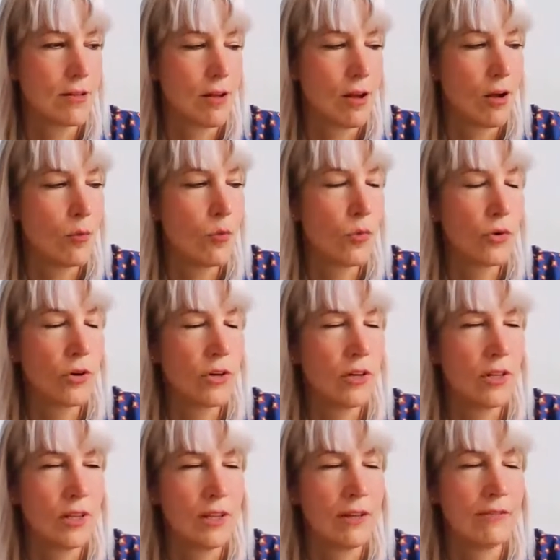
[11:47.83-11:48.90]
a
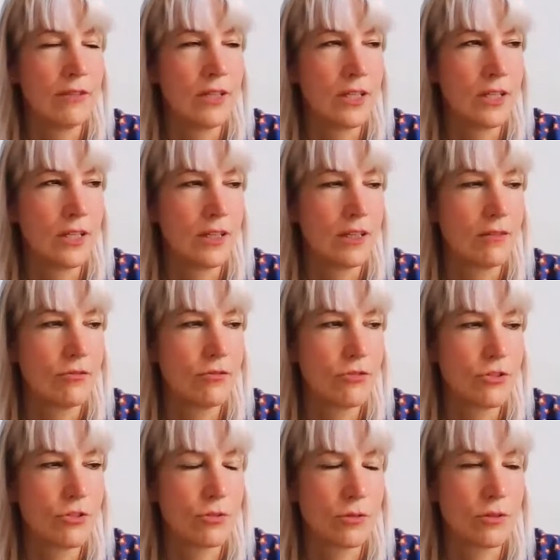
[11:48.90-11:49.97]
more loving
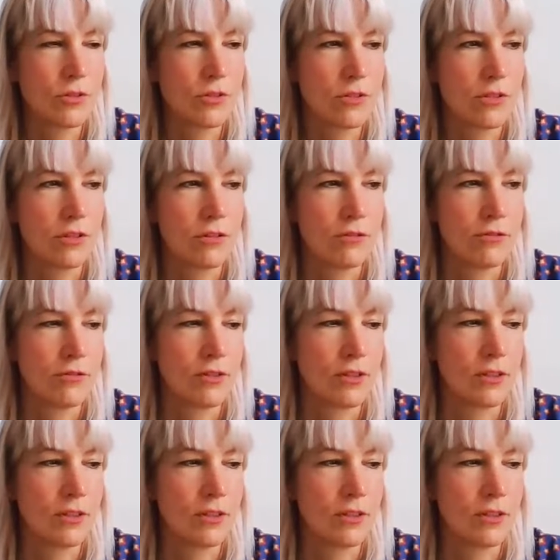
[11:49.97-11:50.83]
source of